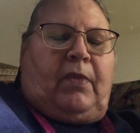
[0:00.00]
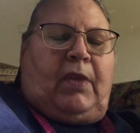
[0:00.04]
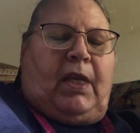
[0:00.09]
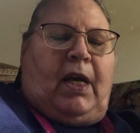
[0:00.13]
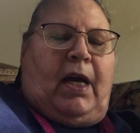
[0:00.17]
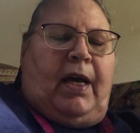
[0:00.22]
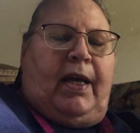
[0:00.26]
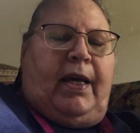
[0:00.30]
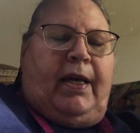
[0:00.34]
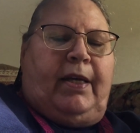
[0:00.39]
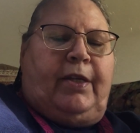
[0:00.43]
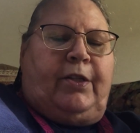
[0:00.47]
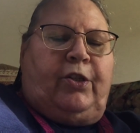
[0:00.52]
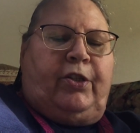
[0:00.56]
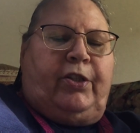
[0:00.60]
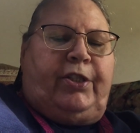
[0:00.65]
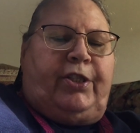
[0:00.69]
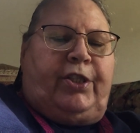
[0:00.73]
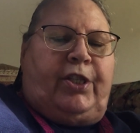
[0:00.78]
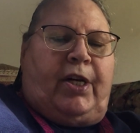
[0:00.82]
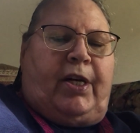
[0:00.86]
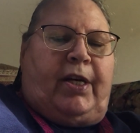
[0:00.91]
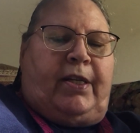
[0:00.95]
I had
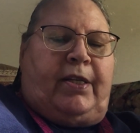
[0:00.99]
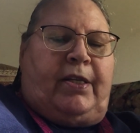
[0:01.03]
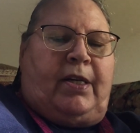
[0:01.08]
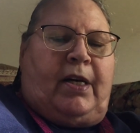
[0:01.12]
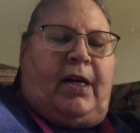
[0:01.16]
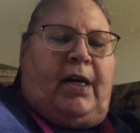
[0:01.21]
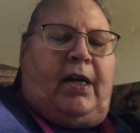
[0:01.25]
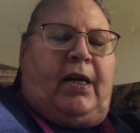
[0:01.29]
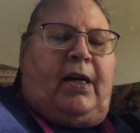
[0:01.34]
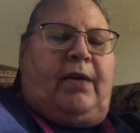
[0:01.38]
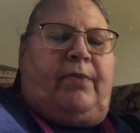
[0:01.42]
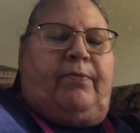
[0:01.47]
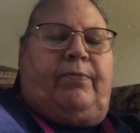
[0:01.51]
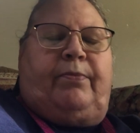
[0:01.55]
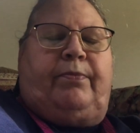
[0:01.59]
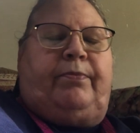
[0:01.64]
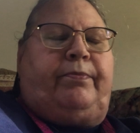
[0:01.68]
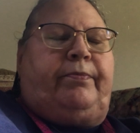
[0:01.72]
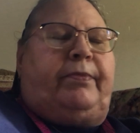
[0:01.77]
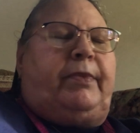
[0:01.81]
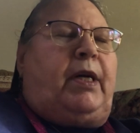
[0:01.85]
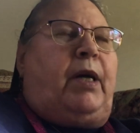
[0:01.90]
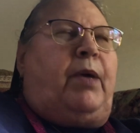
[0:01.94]
looked on.
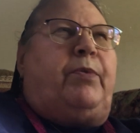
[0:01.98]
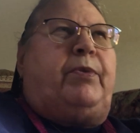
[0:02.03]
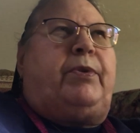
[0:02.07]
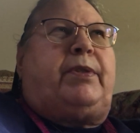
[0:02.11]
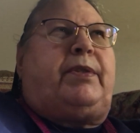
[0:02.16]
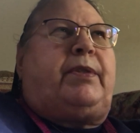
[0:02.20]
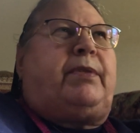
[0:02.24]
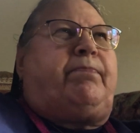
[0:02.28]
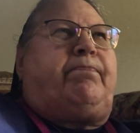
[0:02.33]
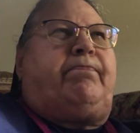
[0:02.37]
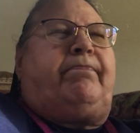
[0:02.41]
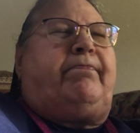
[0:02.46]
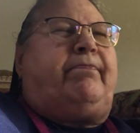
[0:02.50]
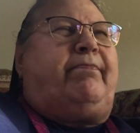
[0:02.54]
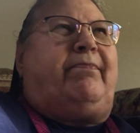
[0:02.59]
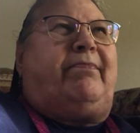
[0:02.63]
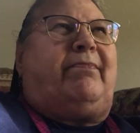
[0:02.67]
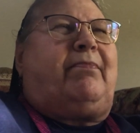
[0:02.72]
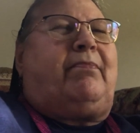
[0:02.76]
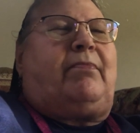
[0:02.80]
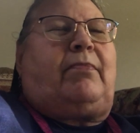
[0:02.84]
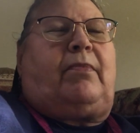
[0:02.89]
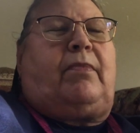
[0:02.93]
I was
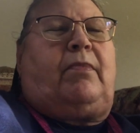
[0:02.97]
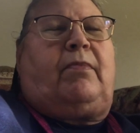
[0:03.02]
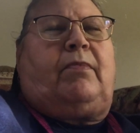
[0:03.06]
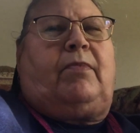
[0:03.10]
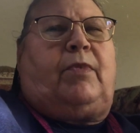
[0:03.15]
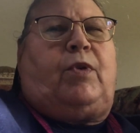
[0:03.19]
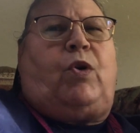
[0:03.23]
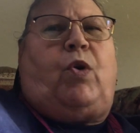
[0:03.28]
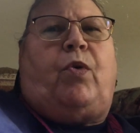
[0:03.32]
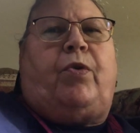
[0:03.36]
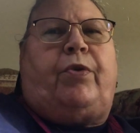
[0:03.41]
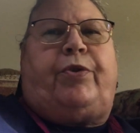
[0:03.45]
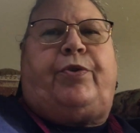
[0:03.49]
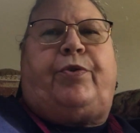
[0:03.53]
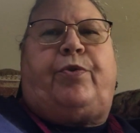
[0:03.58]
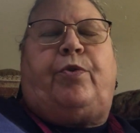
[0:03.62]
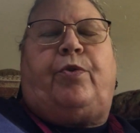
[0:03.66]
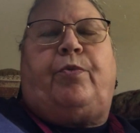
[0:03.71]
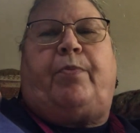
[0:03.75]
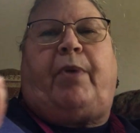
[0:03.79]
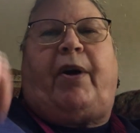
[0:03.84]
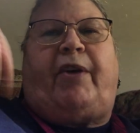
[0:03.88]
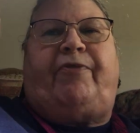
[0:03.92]
going
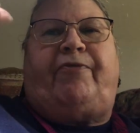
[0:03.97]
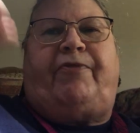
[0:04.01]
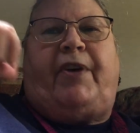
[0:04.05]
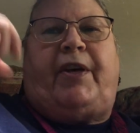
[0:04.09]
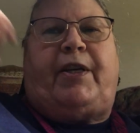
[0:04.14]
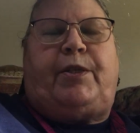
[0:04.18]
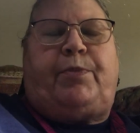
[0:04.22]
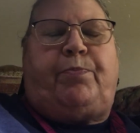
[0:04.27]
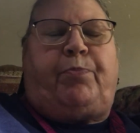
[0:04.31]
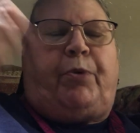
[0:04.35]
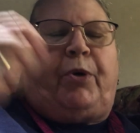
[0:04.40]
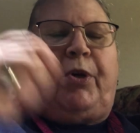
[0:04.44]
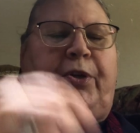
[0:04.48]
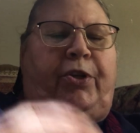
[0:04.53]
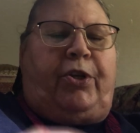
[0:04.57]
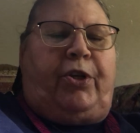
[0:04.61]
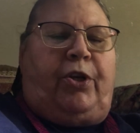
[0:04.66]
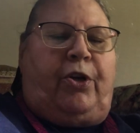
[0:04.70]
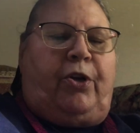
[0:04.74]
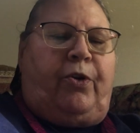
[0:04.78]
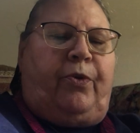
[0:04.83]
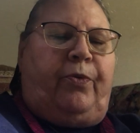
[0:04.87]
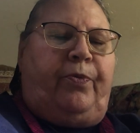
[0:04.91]
through my Facebook,
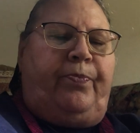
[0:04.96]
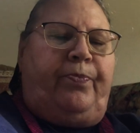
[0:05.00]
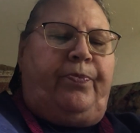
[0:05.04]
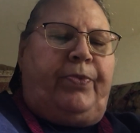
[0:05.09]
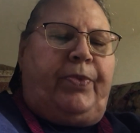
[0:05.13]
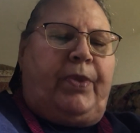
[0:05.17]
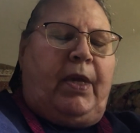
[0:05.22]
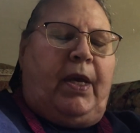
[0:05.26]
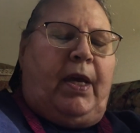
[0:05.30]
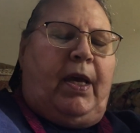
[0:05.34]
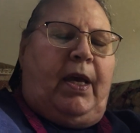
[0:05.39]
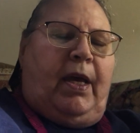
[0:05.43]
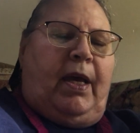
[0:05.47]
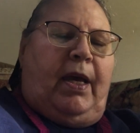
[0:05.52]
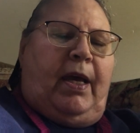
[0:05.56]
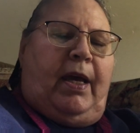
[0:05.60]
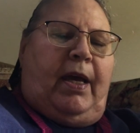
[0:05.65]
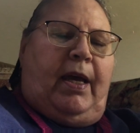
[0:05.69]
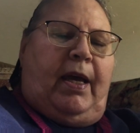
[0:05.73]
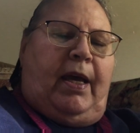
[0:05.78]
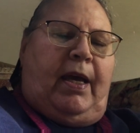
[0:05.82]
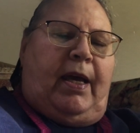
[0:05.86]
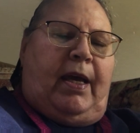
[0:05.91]

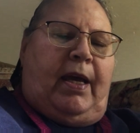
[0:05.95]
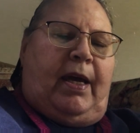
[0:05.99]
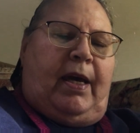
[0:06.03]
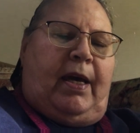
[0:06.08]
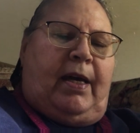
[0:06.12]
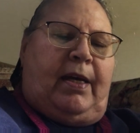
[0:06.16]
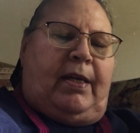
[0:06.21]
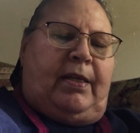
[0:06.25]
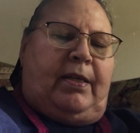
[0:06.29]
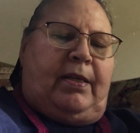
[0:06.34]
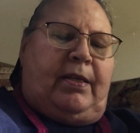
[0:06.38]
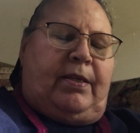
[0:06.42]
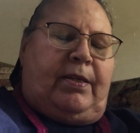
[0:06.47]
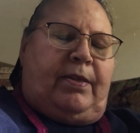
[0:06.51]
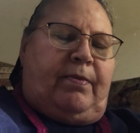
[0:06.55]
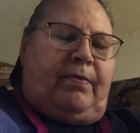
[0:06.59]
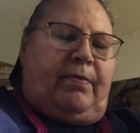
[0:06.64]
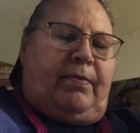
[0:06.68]
and